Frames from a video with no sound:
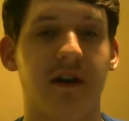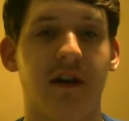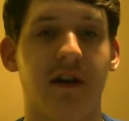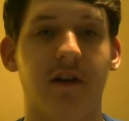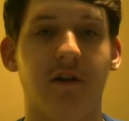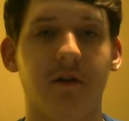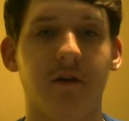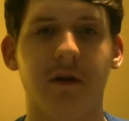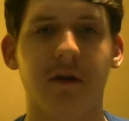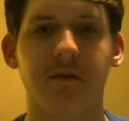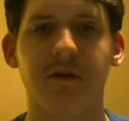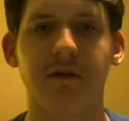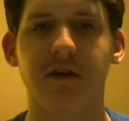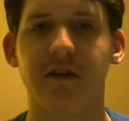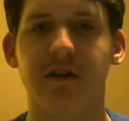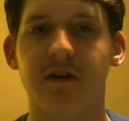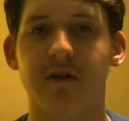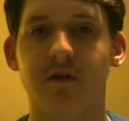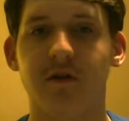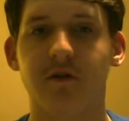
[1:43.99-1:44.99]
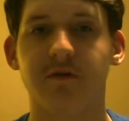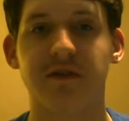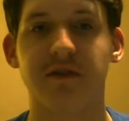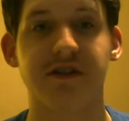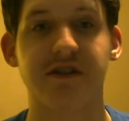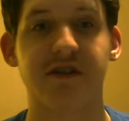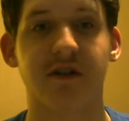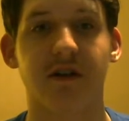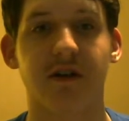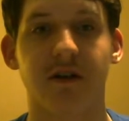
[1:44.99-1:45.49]
And the only one I really knew was
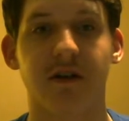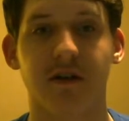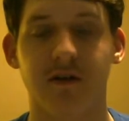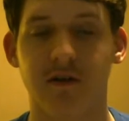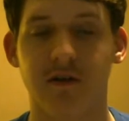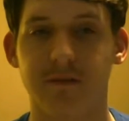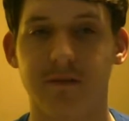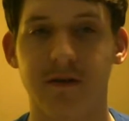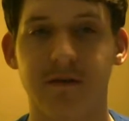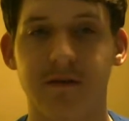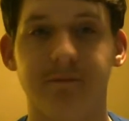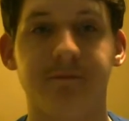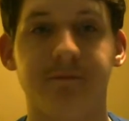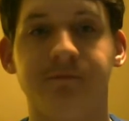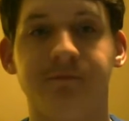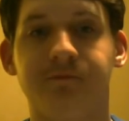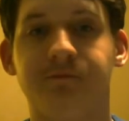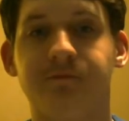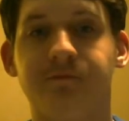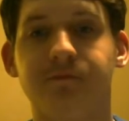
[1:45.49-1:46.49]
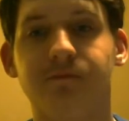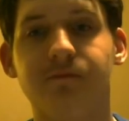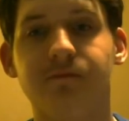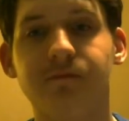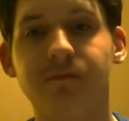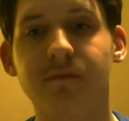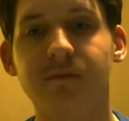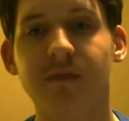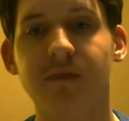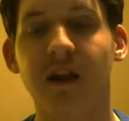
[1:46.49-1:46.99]
John Goodman
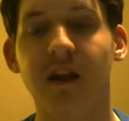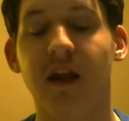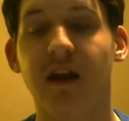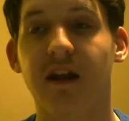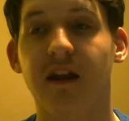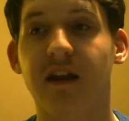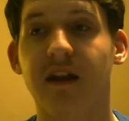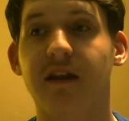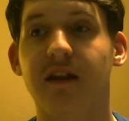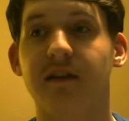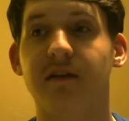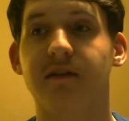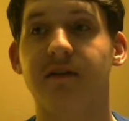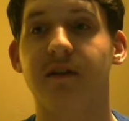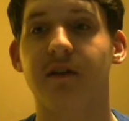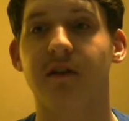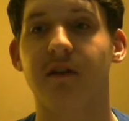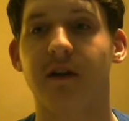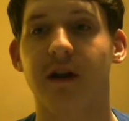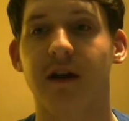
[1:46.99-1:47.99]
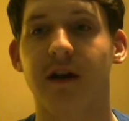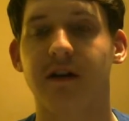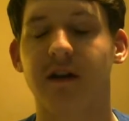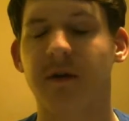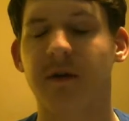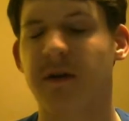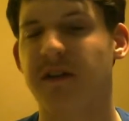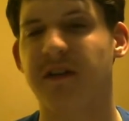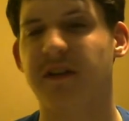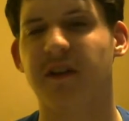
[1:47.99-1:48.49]
and he is a good actor. I
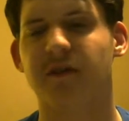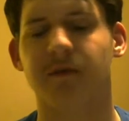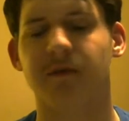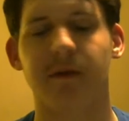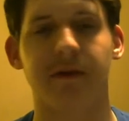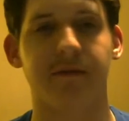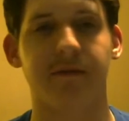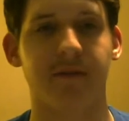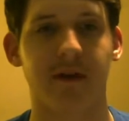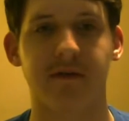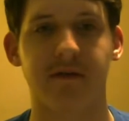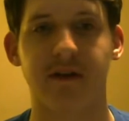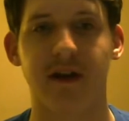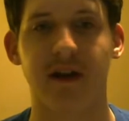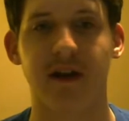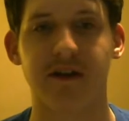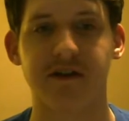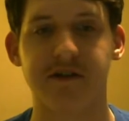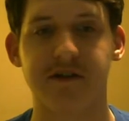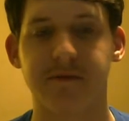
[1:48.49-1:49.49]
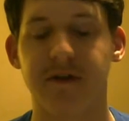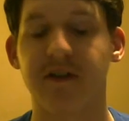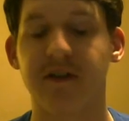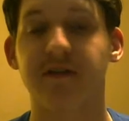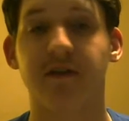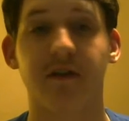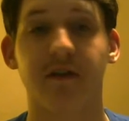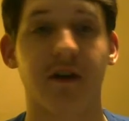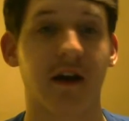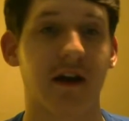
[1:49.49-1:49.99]
want to say he's one of my favorite actors, but he's
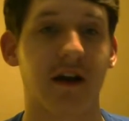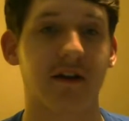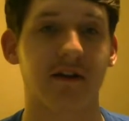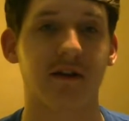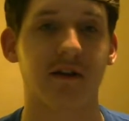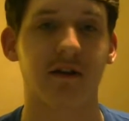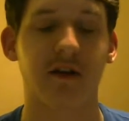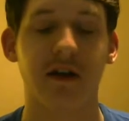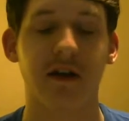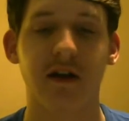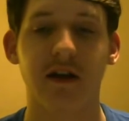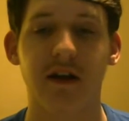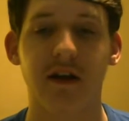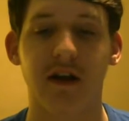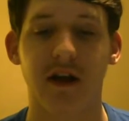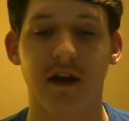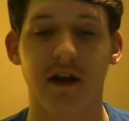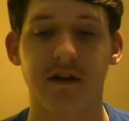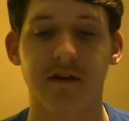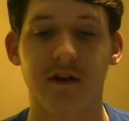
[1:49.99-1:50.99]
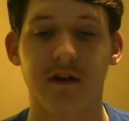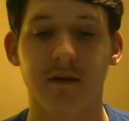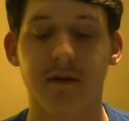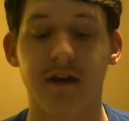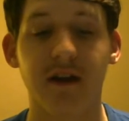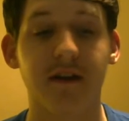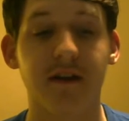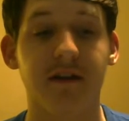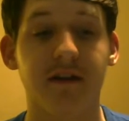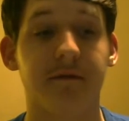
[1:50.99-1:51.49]
a good actor, and um,
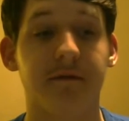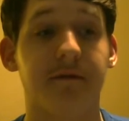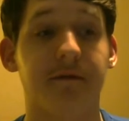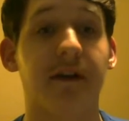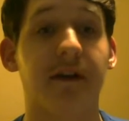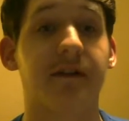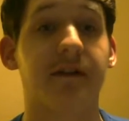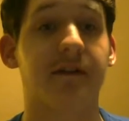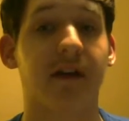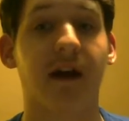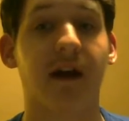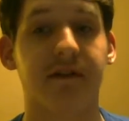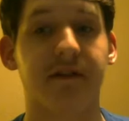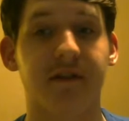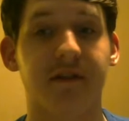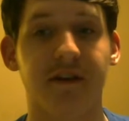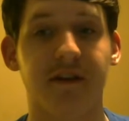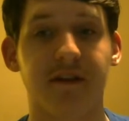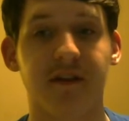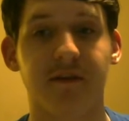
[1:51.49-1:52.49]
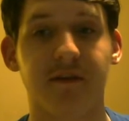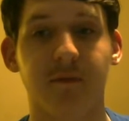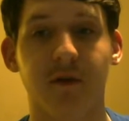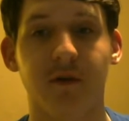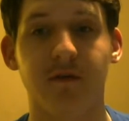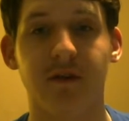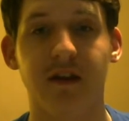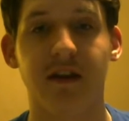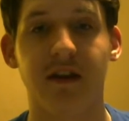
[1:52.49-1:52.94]
he did fantastic in this movie.